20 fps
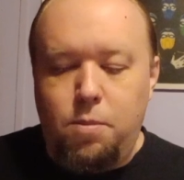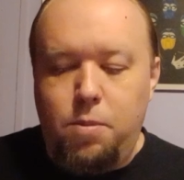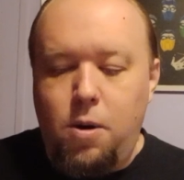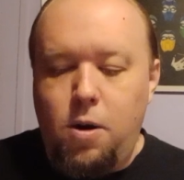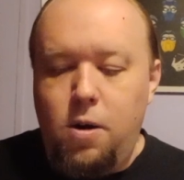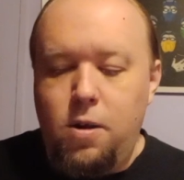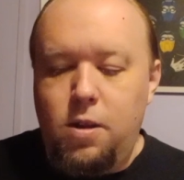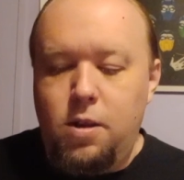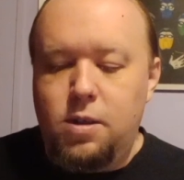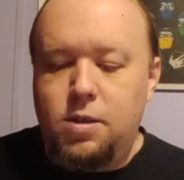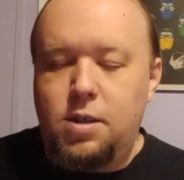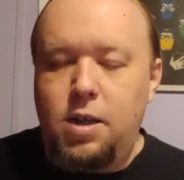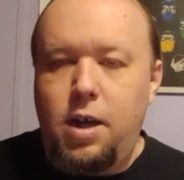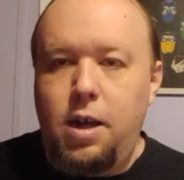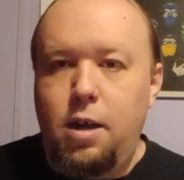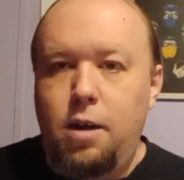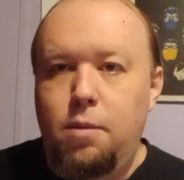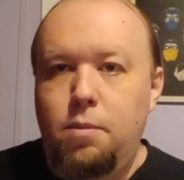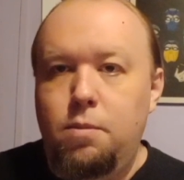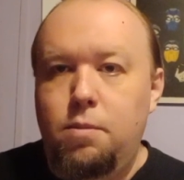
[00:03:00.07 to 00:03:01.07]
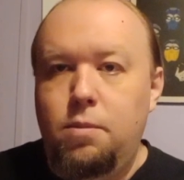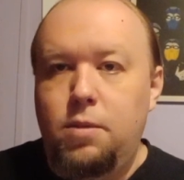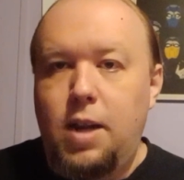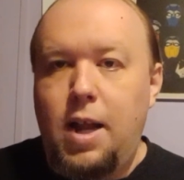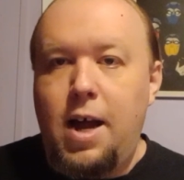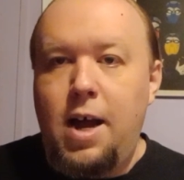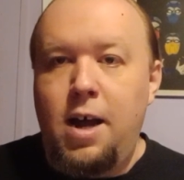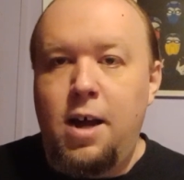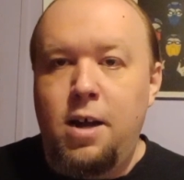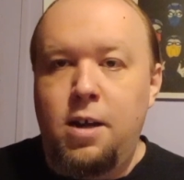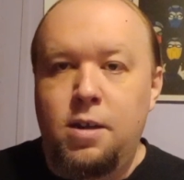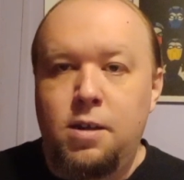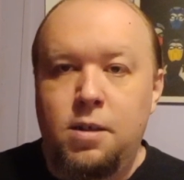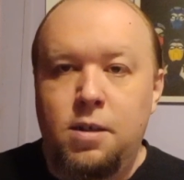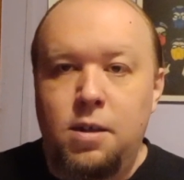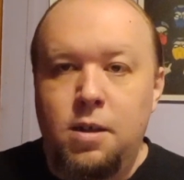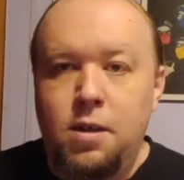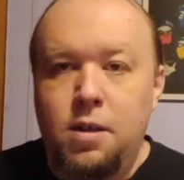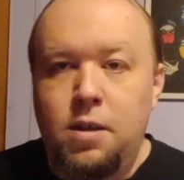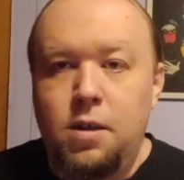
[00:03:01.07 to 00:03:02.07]
part of the same line.
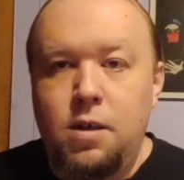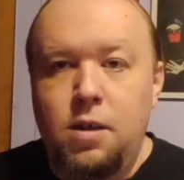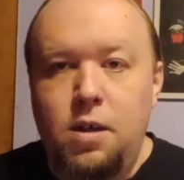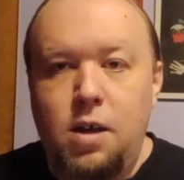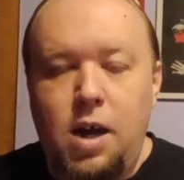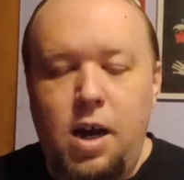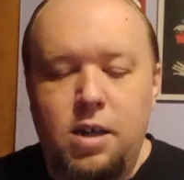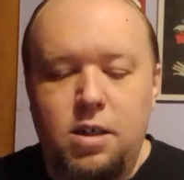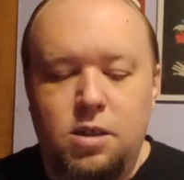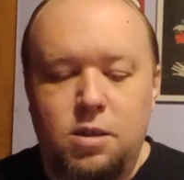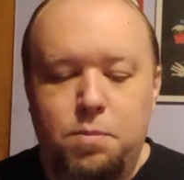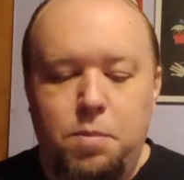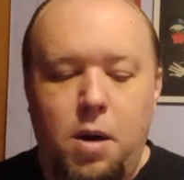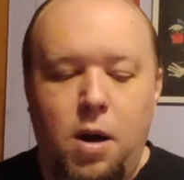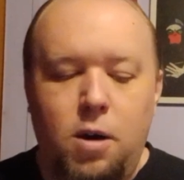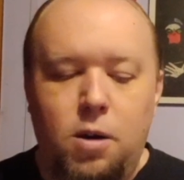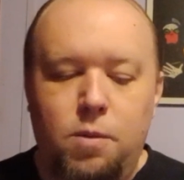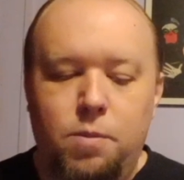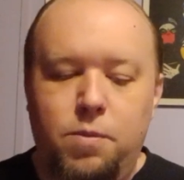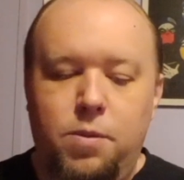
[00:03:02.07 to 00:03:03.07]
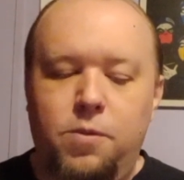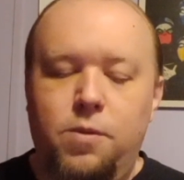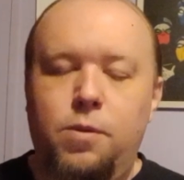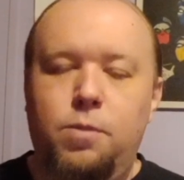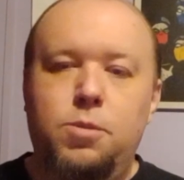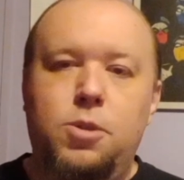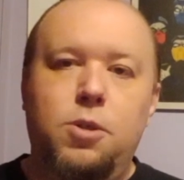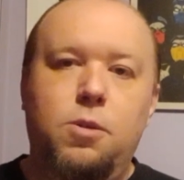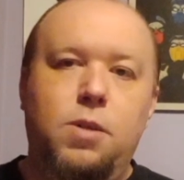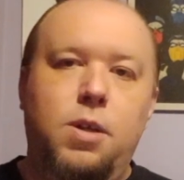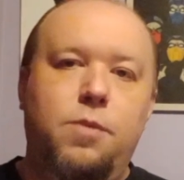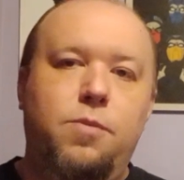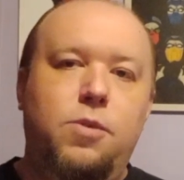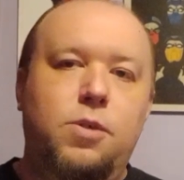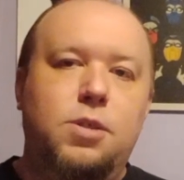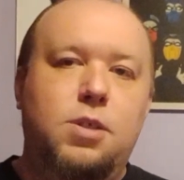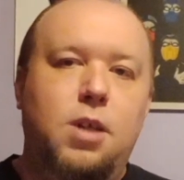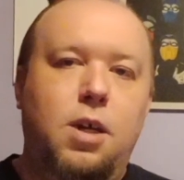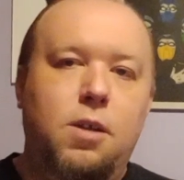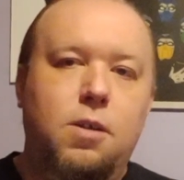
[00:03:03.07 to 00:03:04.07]
I just bought them from 2
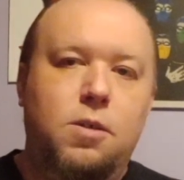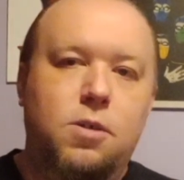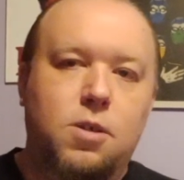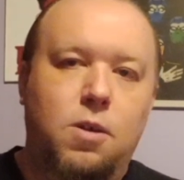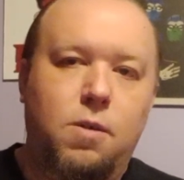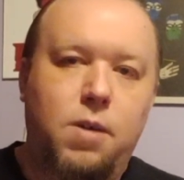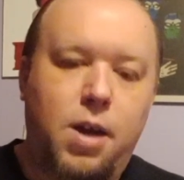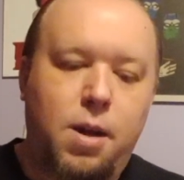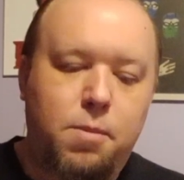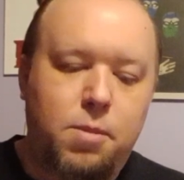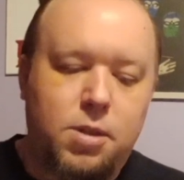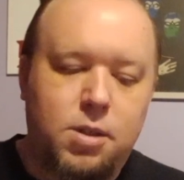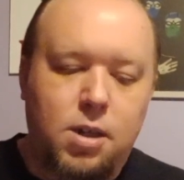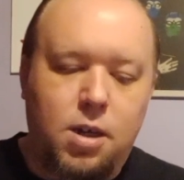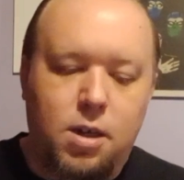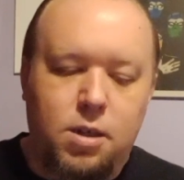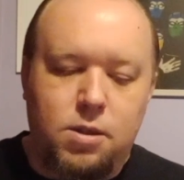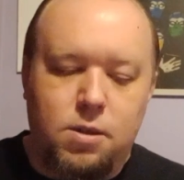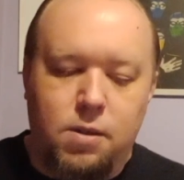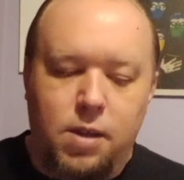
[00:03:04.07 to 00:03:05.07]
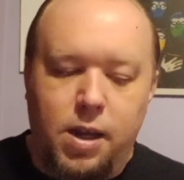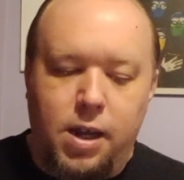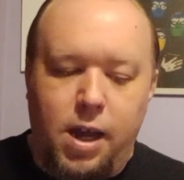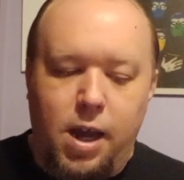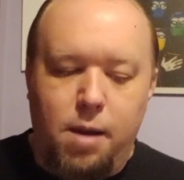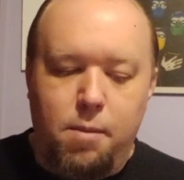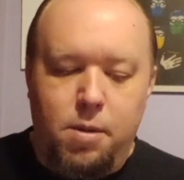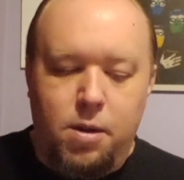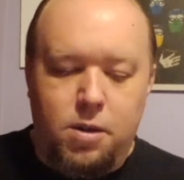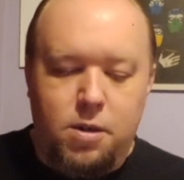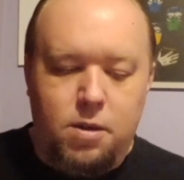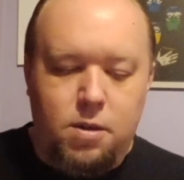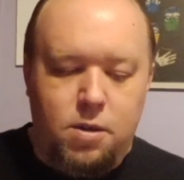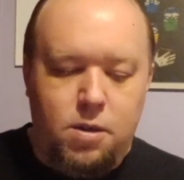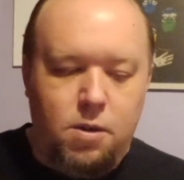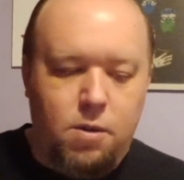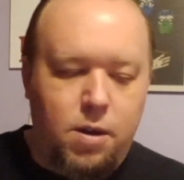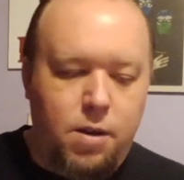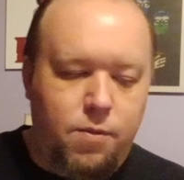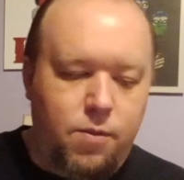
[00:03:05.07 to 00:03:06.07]
different sellers on Amazon, so they came at
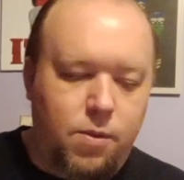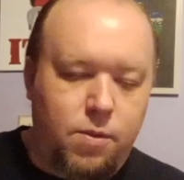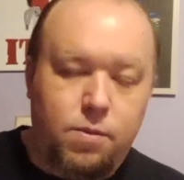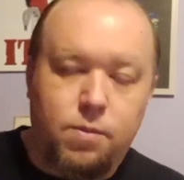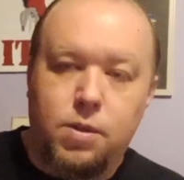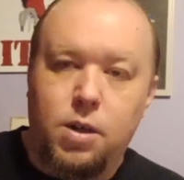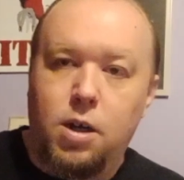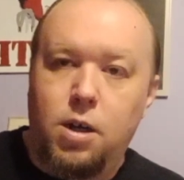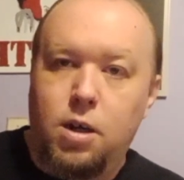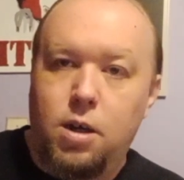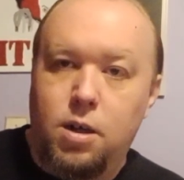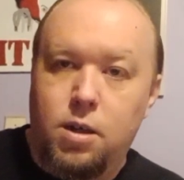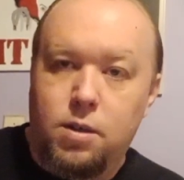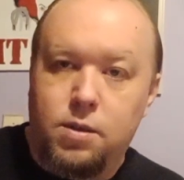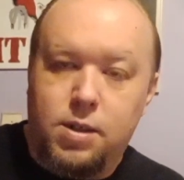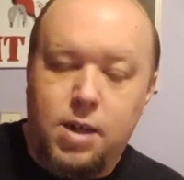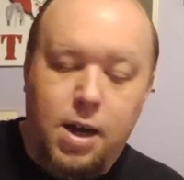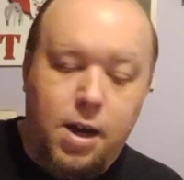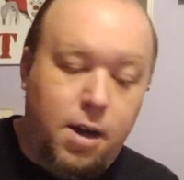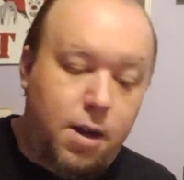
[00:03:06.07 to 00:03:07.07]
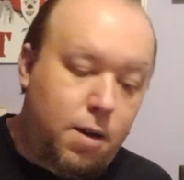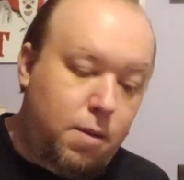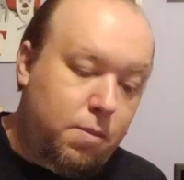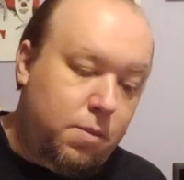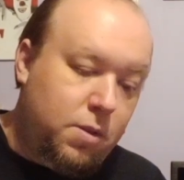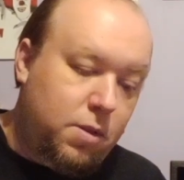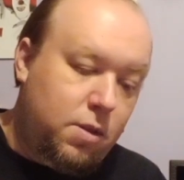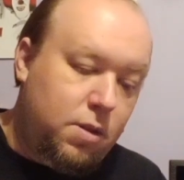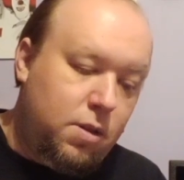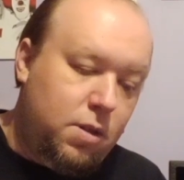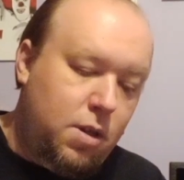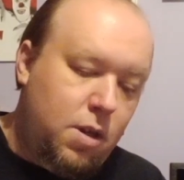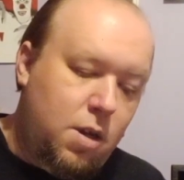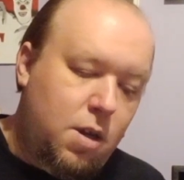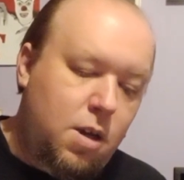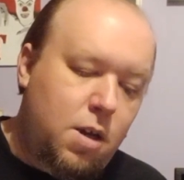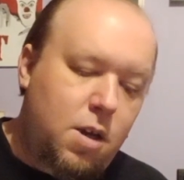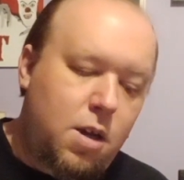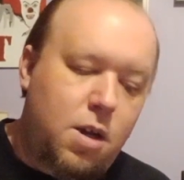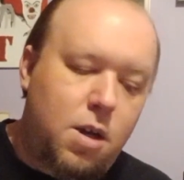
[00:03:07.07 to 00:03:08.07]
2 different times.
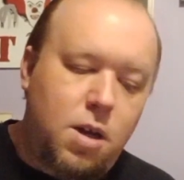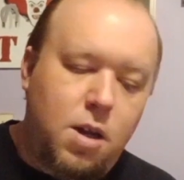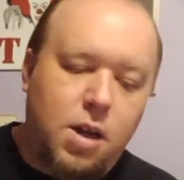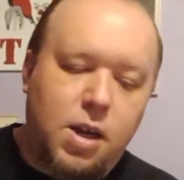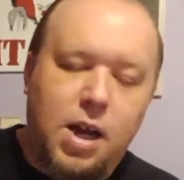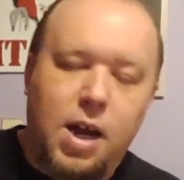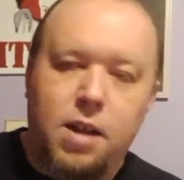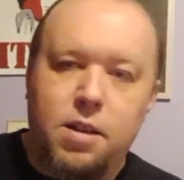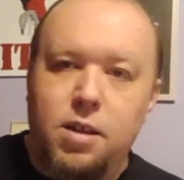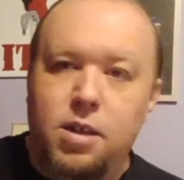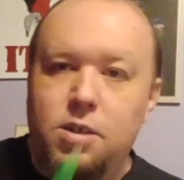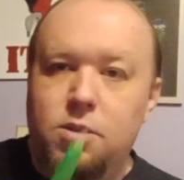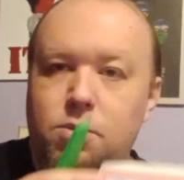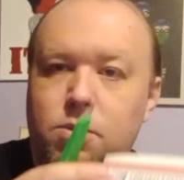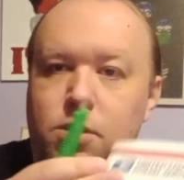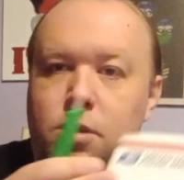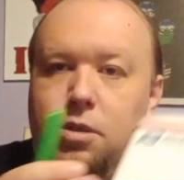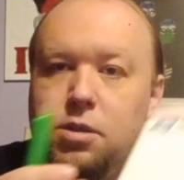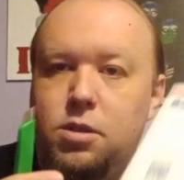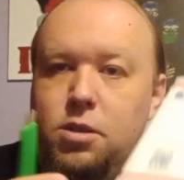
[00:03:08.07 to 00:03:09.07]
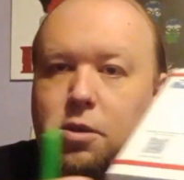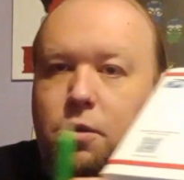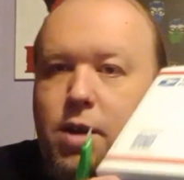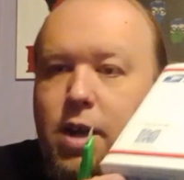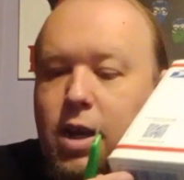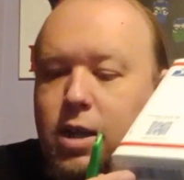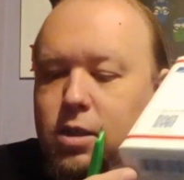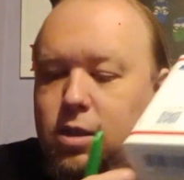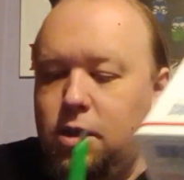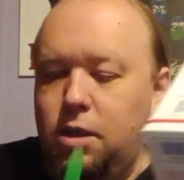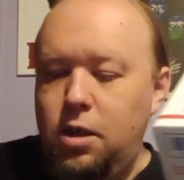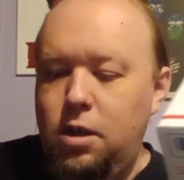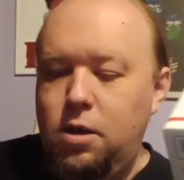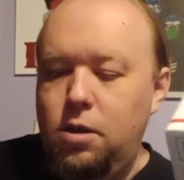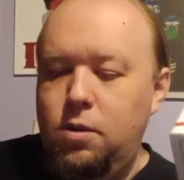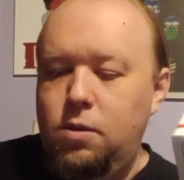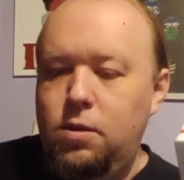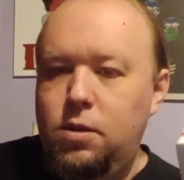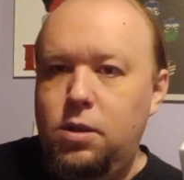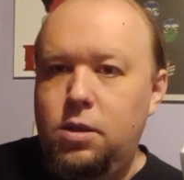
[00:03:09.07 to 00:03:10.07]
Got this one 2 days
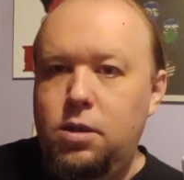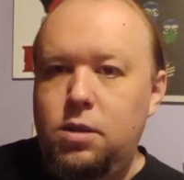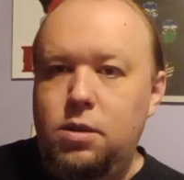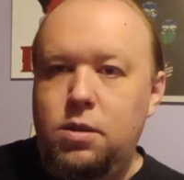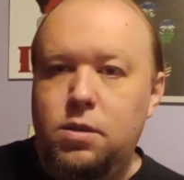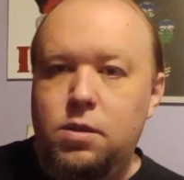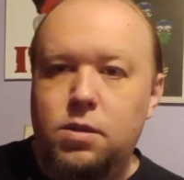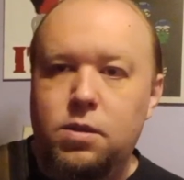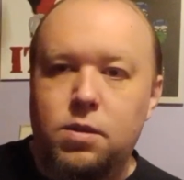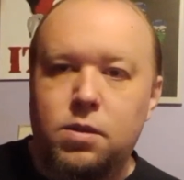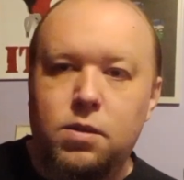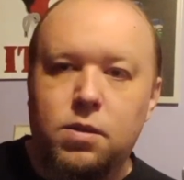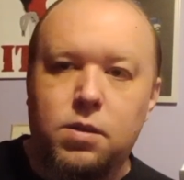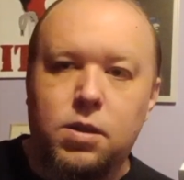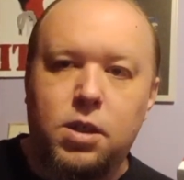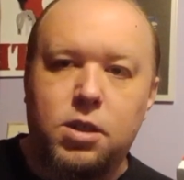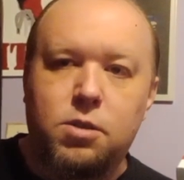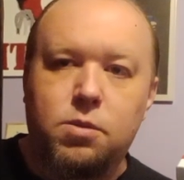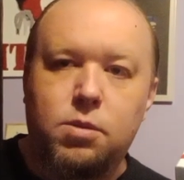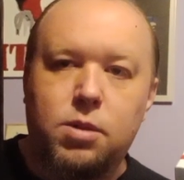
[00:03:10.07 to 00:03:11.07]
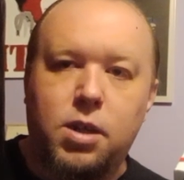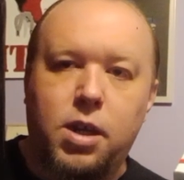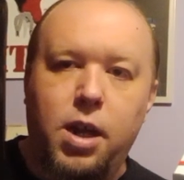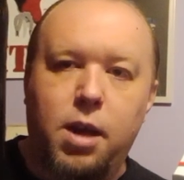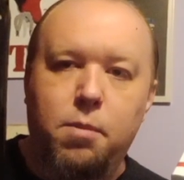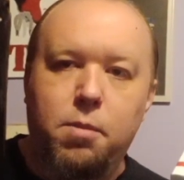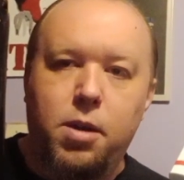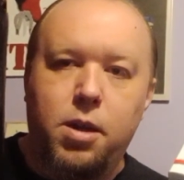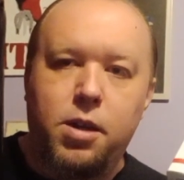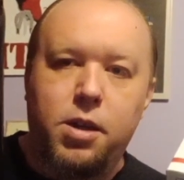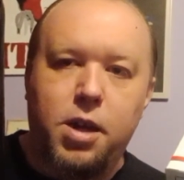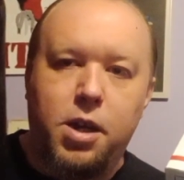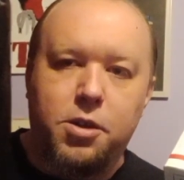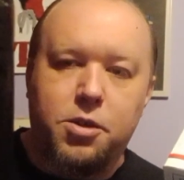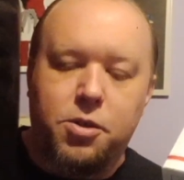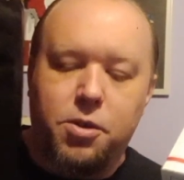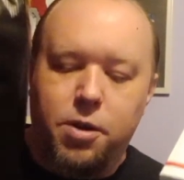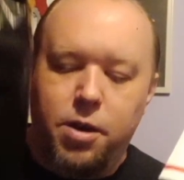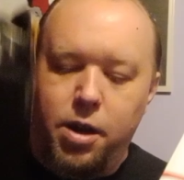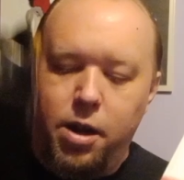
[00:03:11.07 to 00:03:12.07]
ago, and this one came in
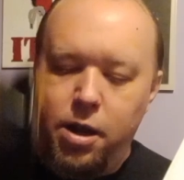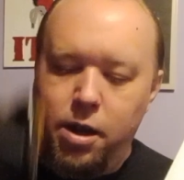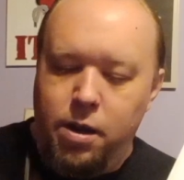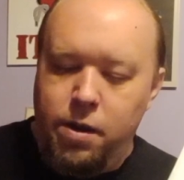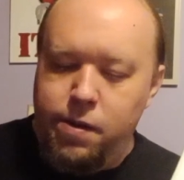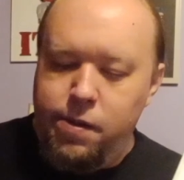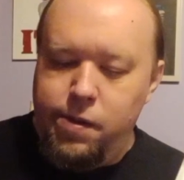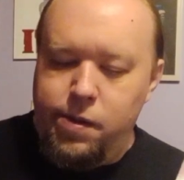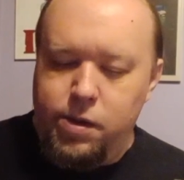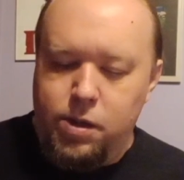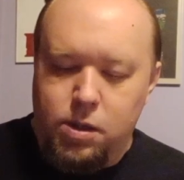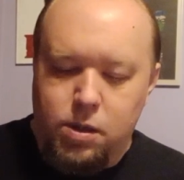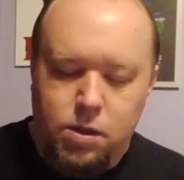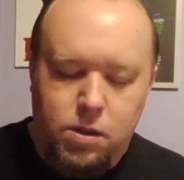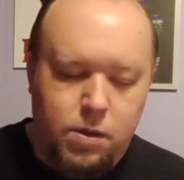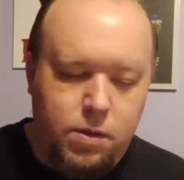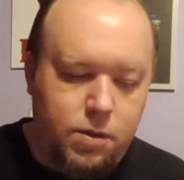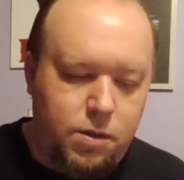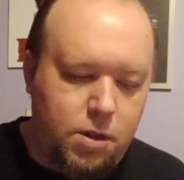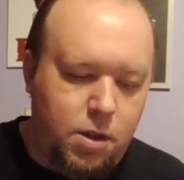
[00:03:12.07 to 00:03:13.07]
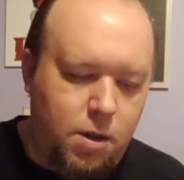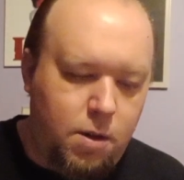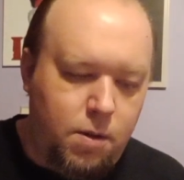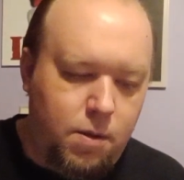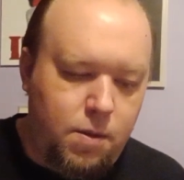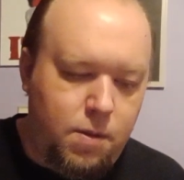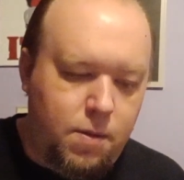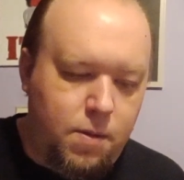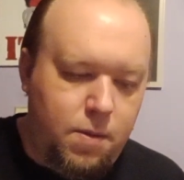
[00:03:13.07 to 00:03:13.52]
yesterday. So,